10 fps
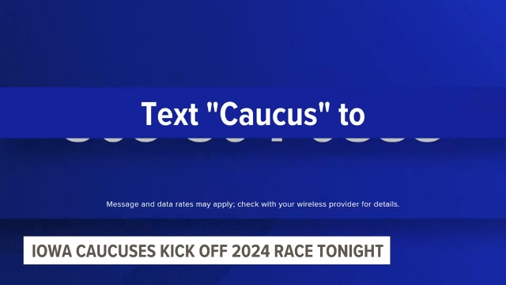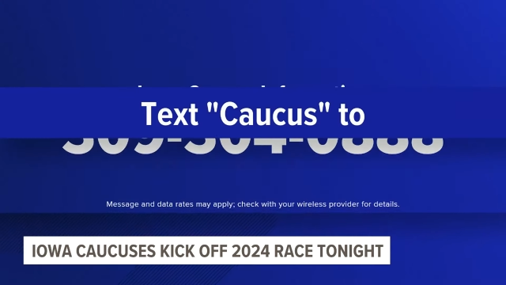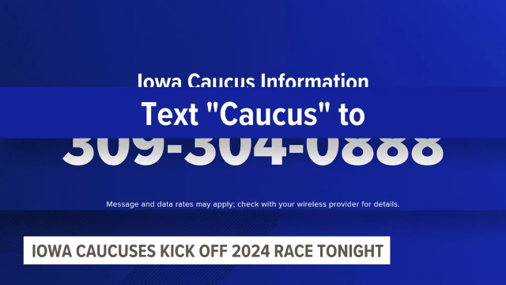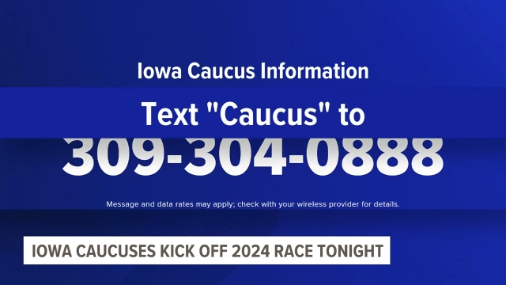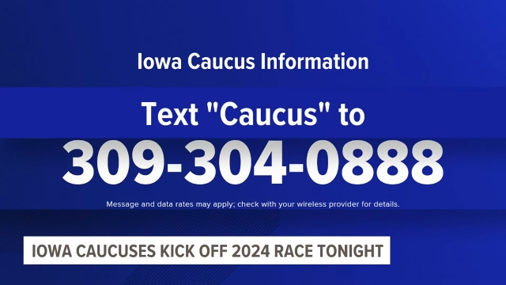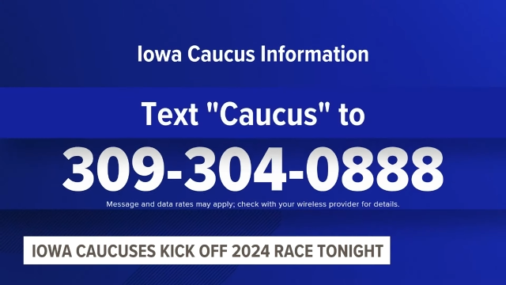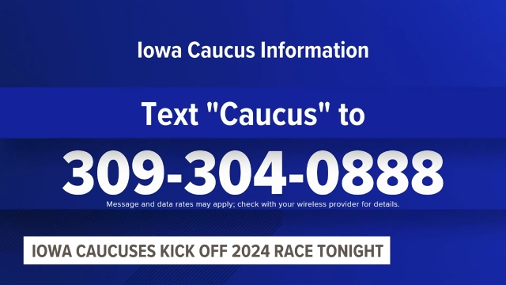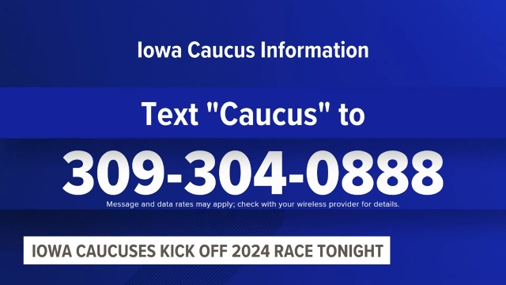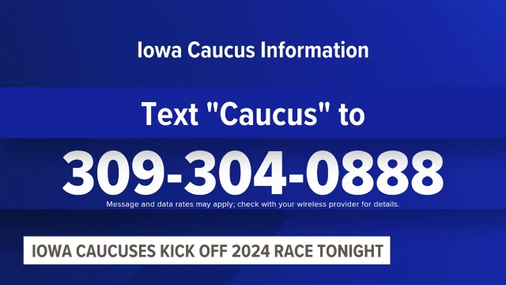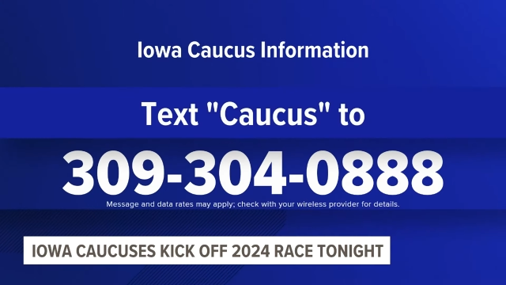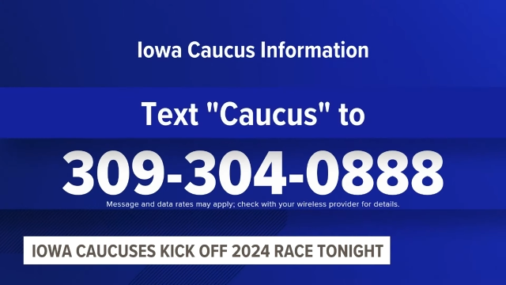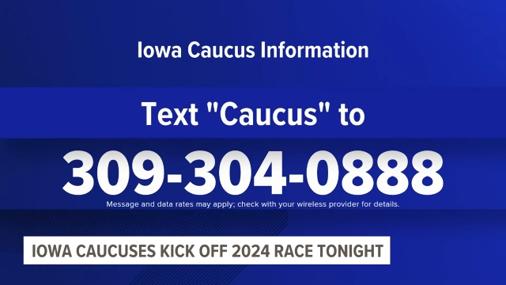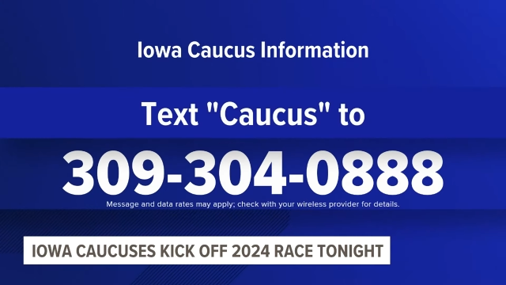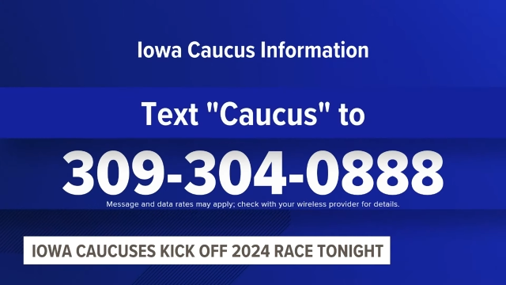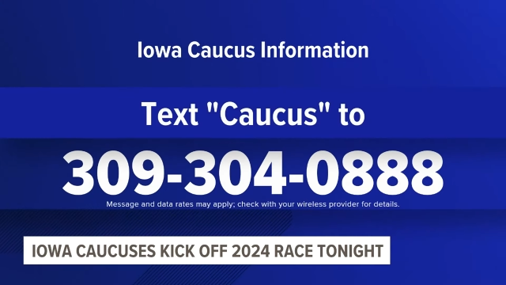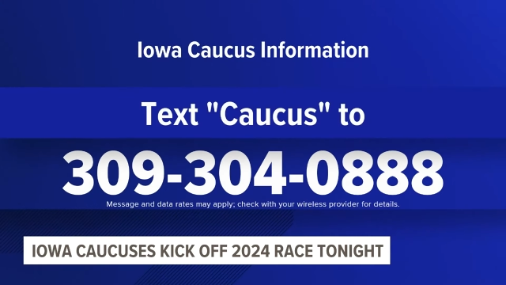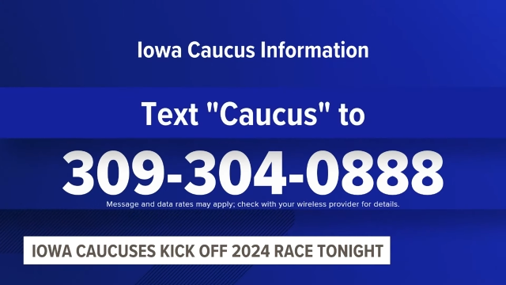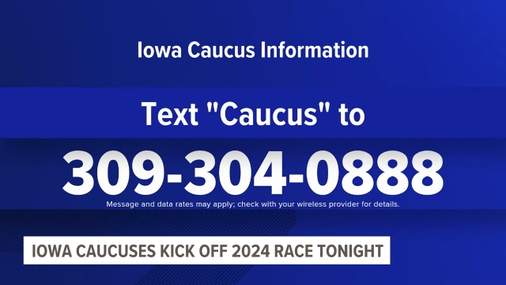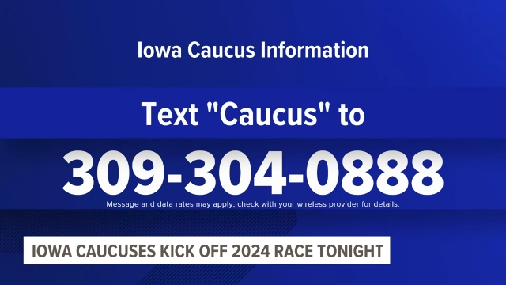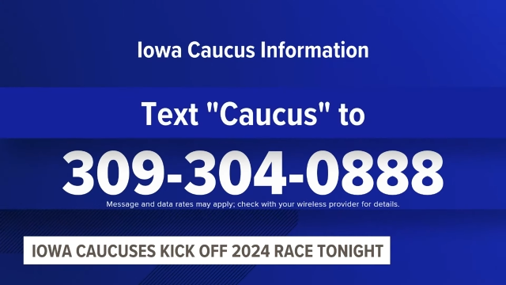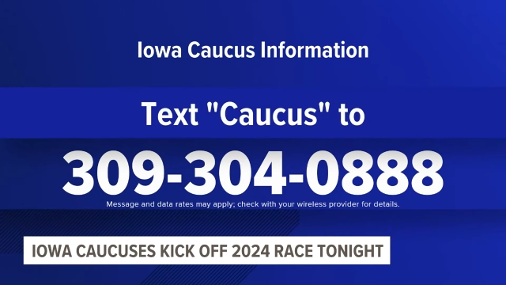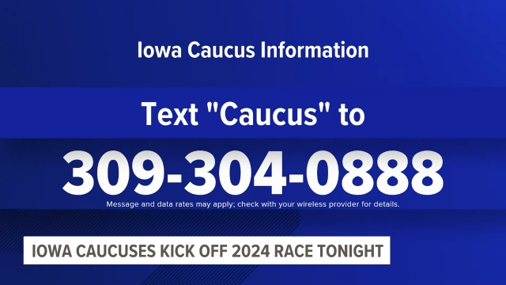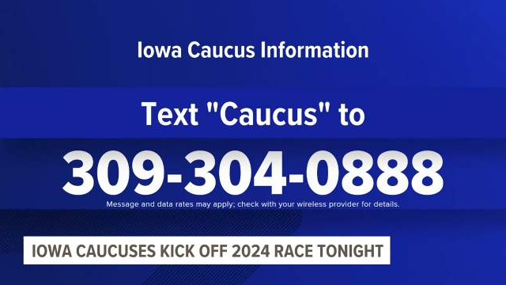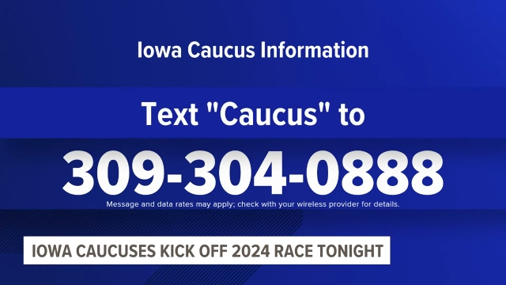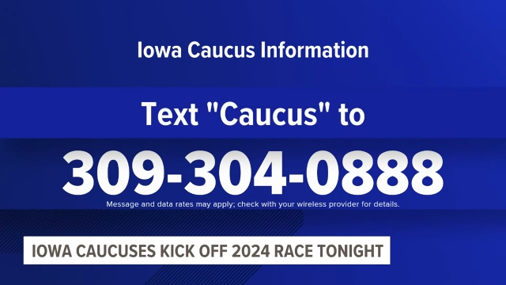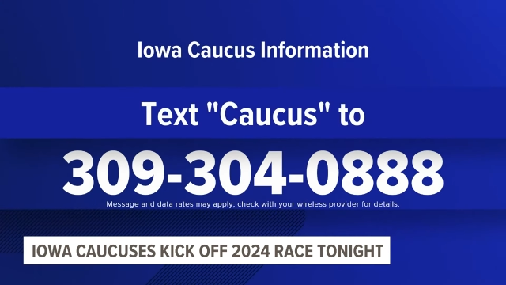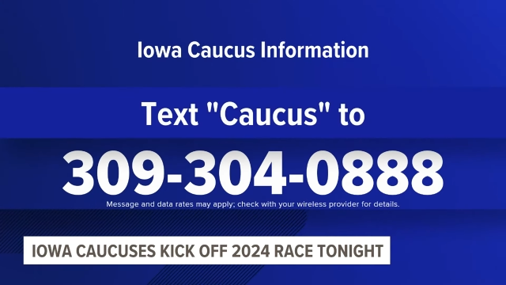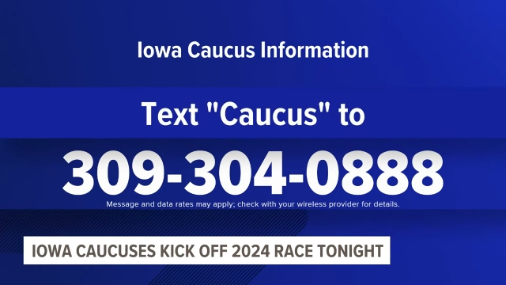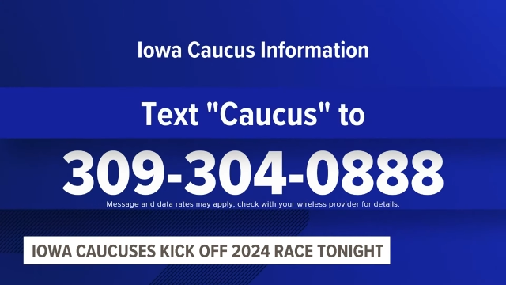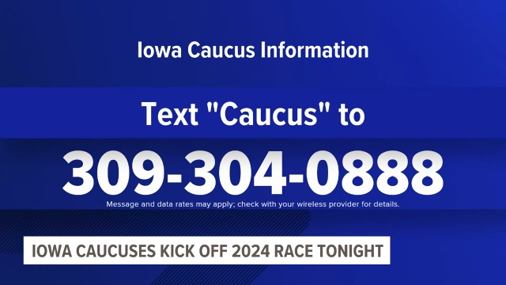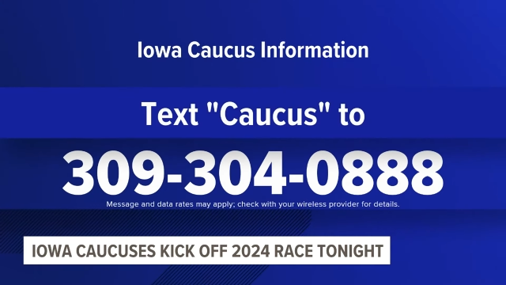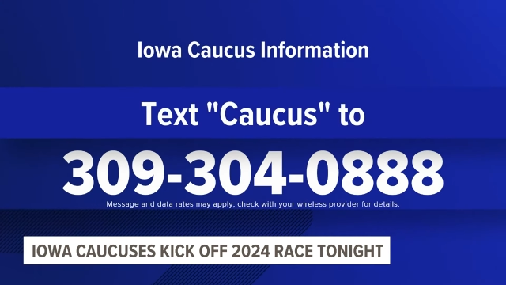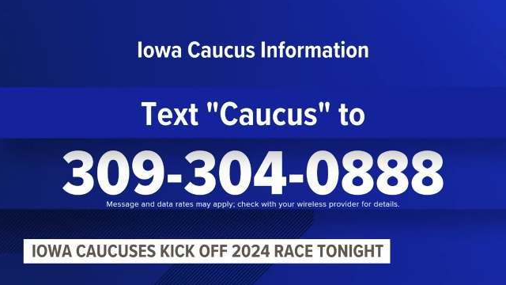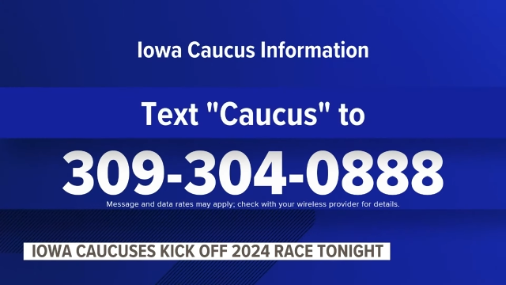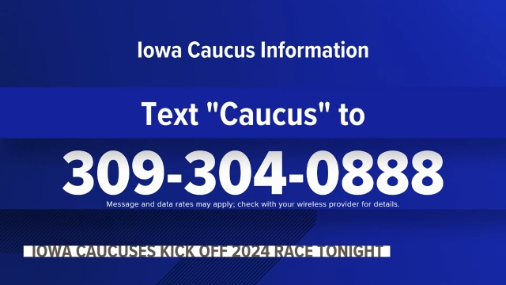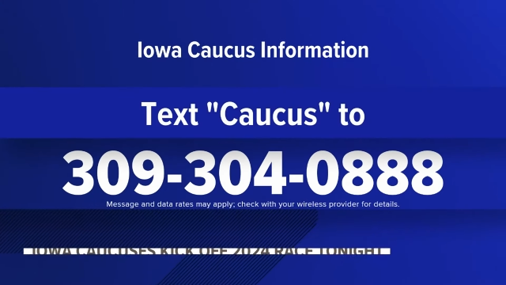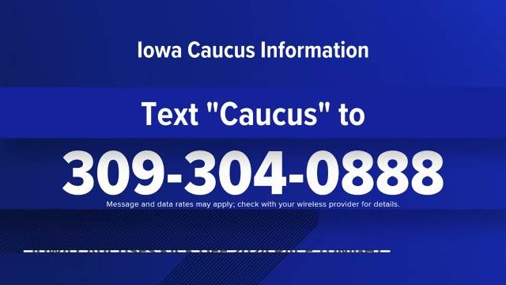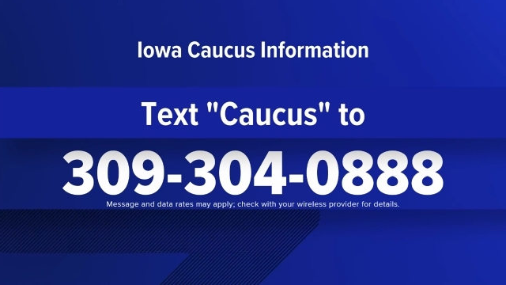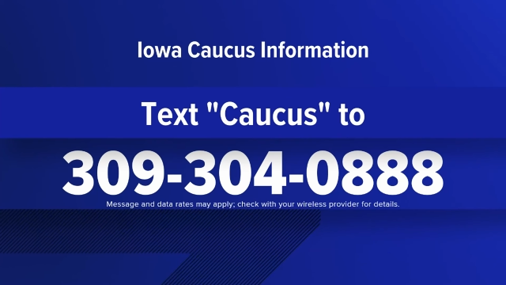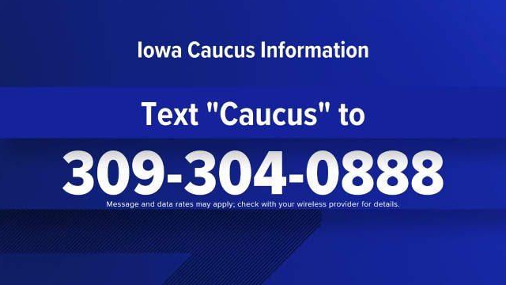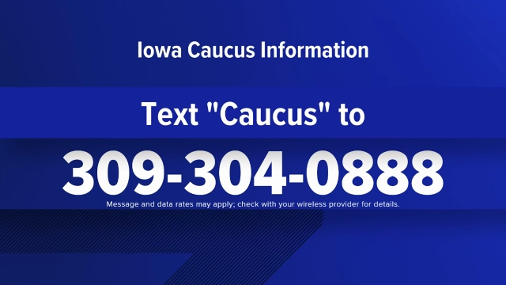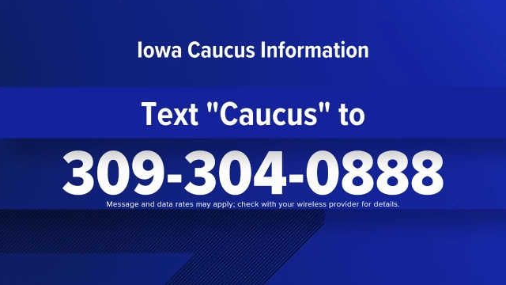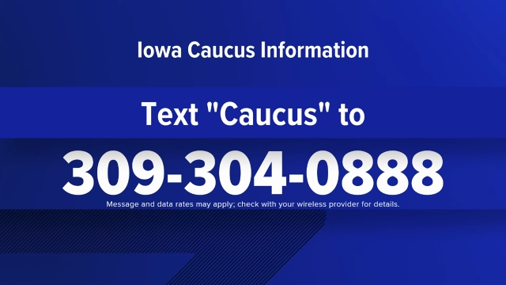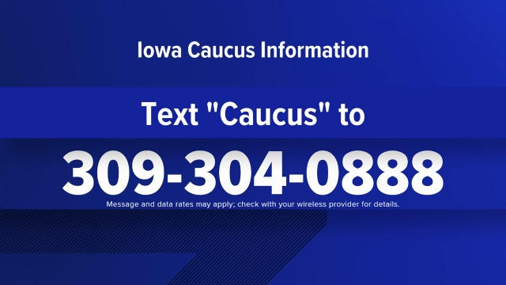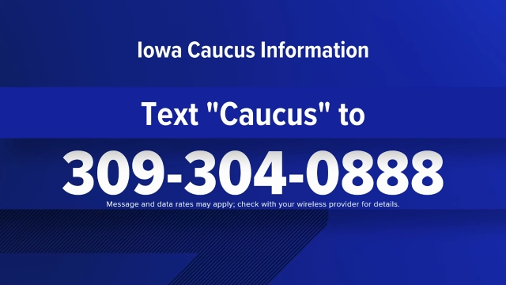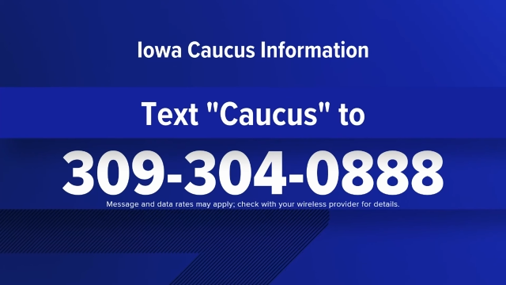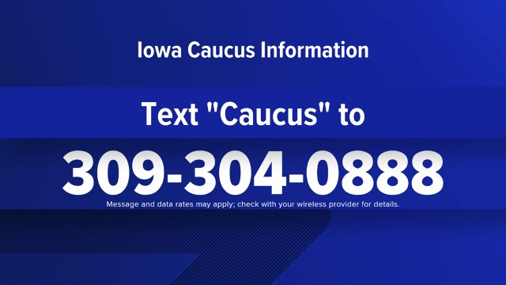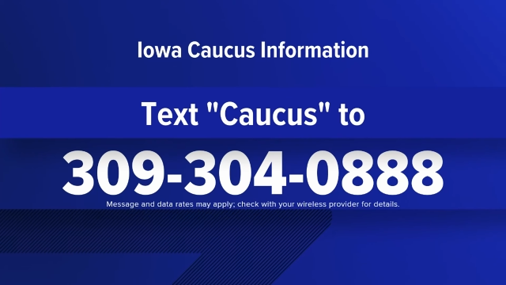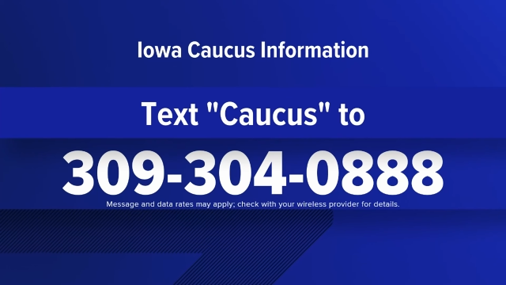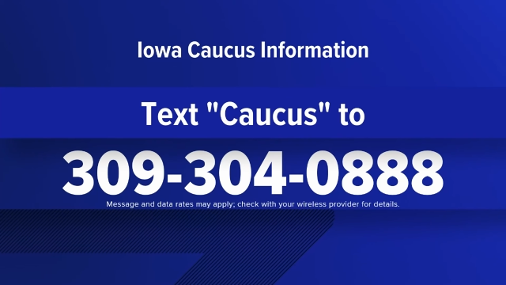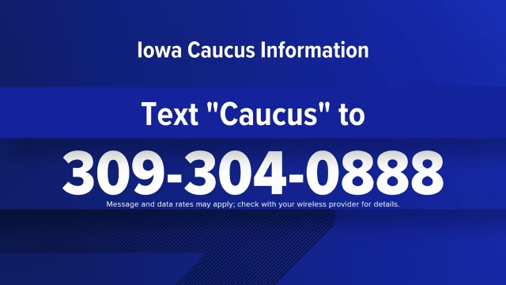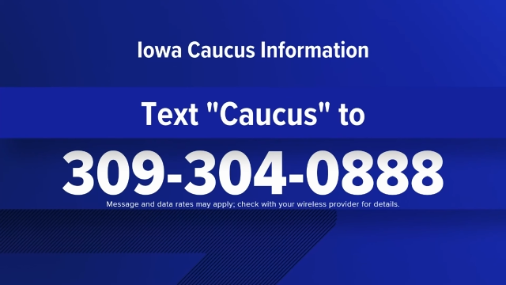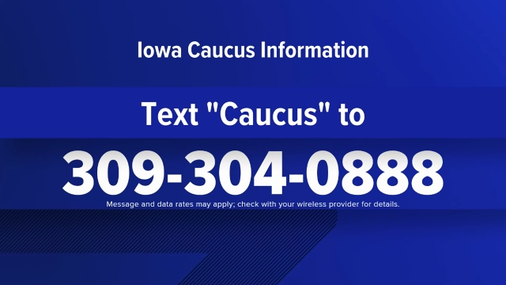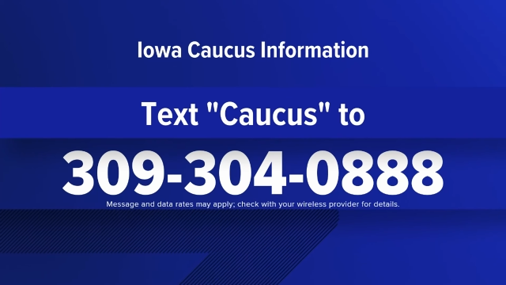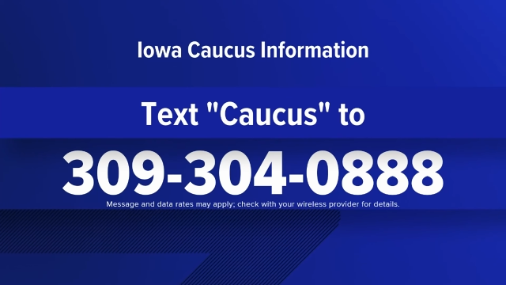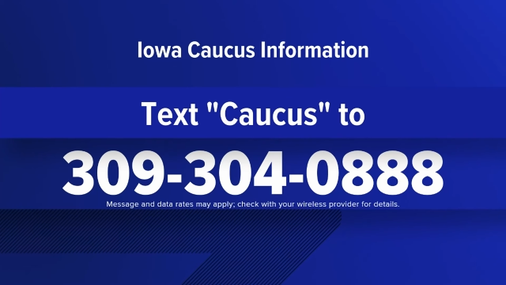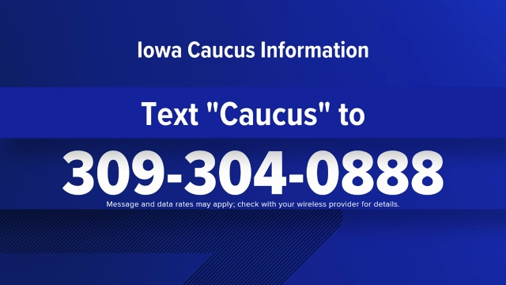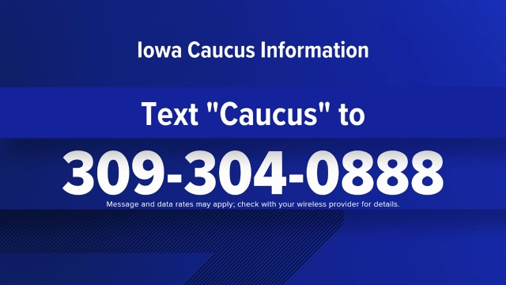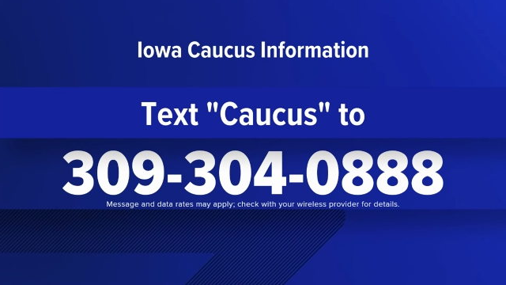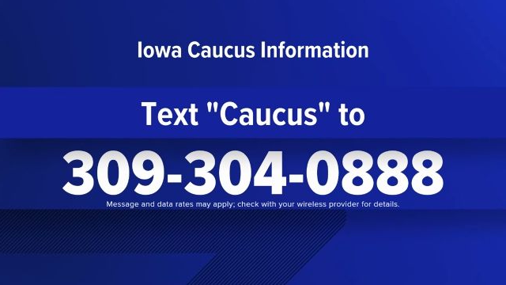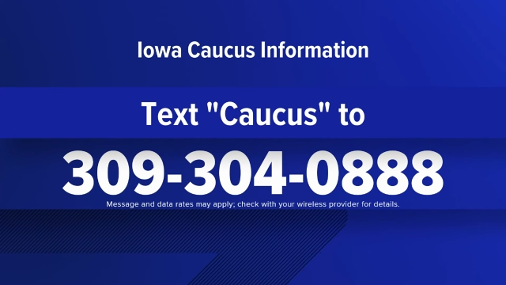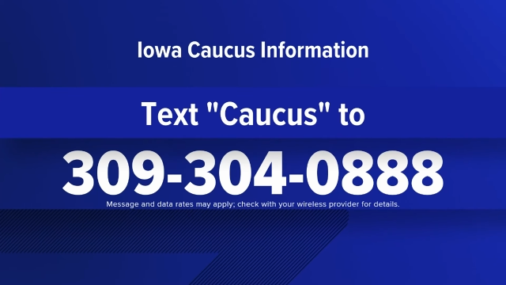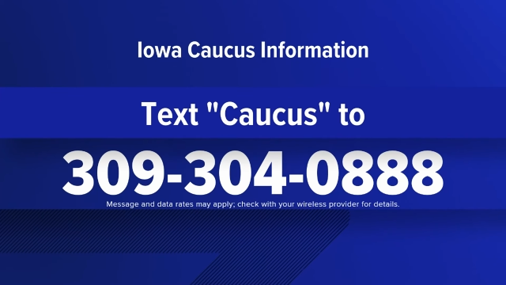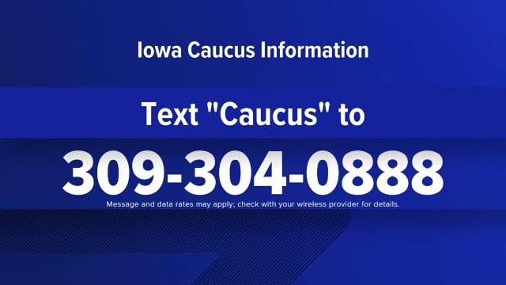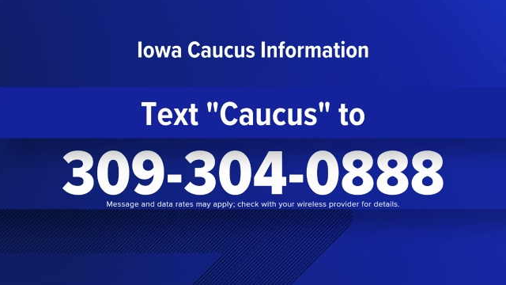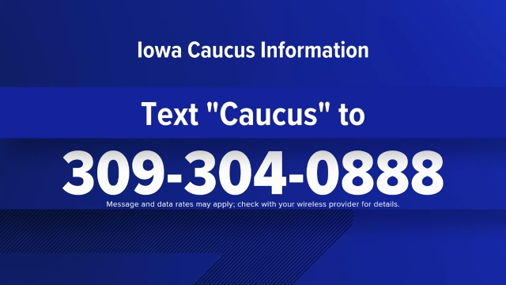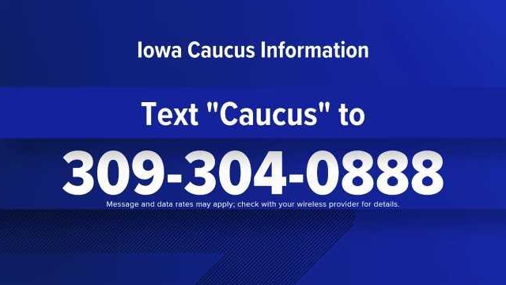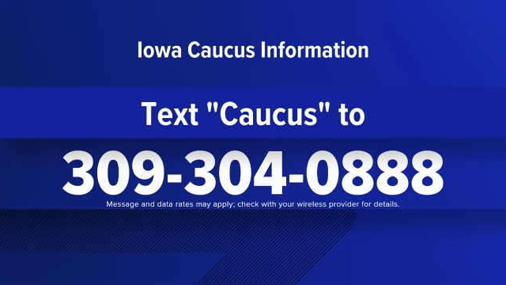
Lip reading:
[unreadable: no face in view]